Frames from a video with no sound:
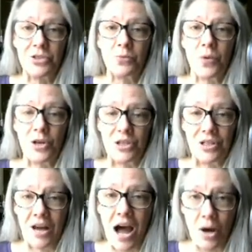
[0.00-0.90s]
It's washed
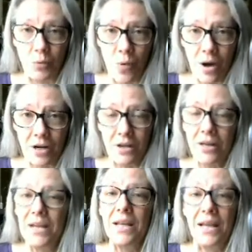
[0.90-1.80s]
in hot water
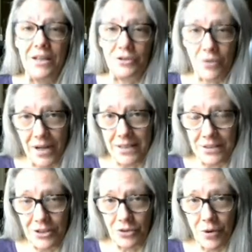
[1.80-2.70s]
and dried
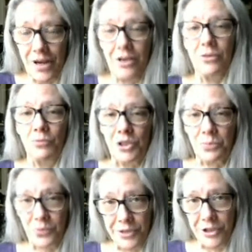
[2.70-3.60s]
in the dryer,
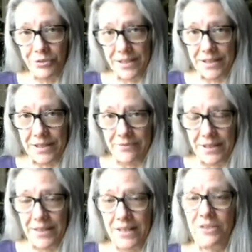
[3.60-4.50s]
which pre-shrinks everything.